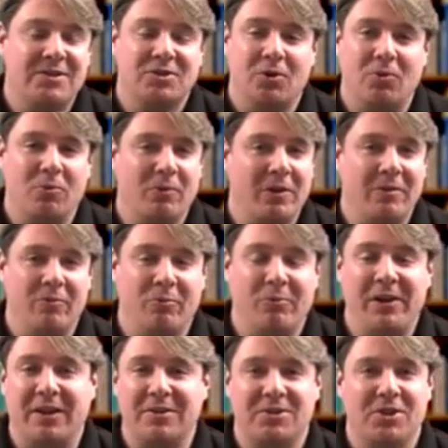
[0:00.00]
So
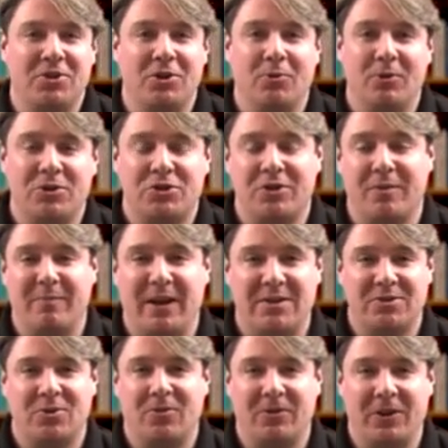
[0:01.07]
we continue to wish you the
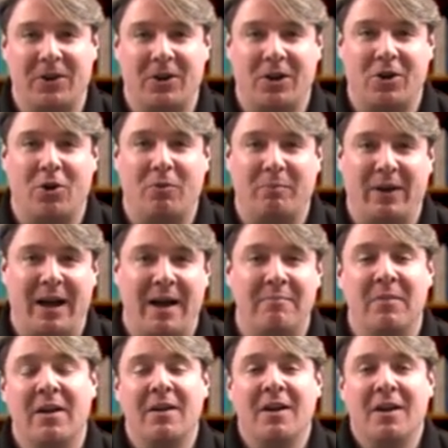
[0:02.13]
best over here at Cult Pop.